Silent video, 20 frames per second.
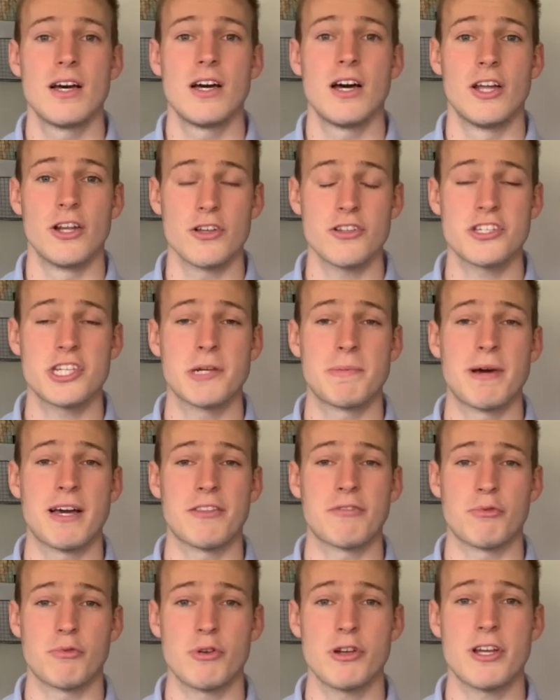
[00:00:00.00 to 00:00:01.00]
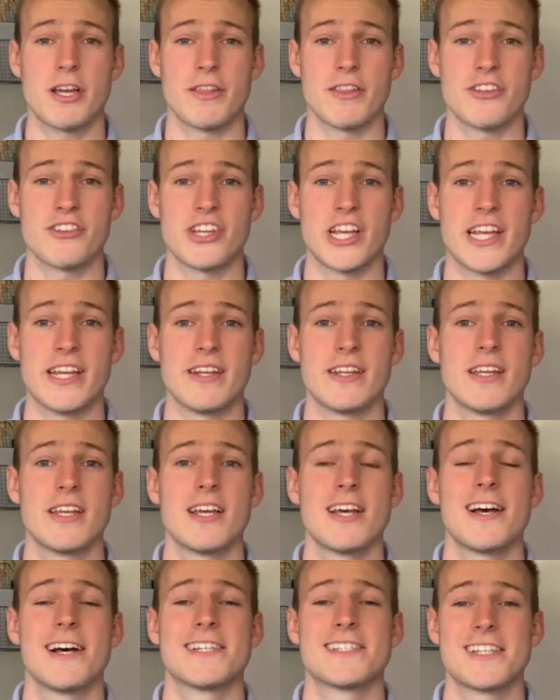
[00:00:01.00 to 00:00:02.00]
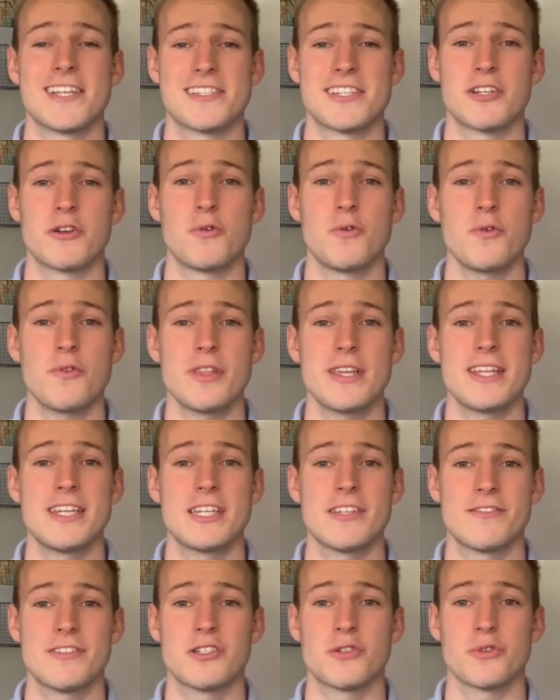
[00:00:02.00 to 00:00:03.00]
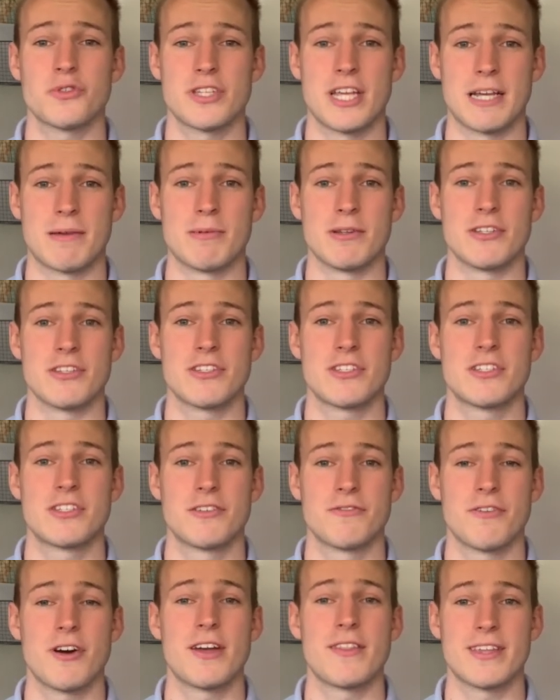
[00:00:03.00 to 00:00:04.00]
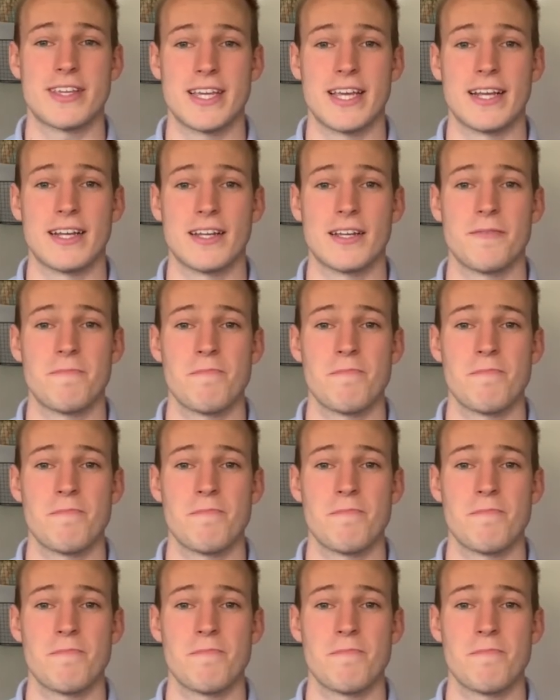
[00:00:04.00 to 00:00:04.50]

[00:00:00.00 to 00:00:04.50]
An osteopath will look at the chain, assessing all the individual segments to find the kink.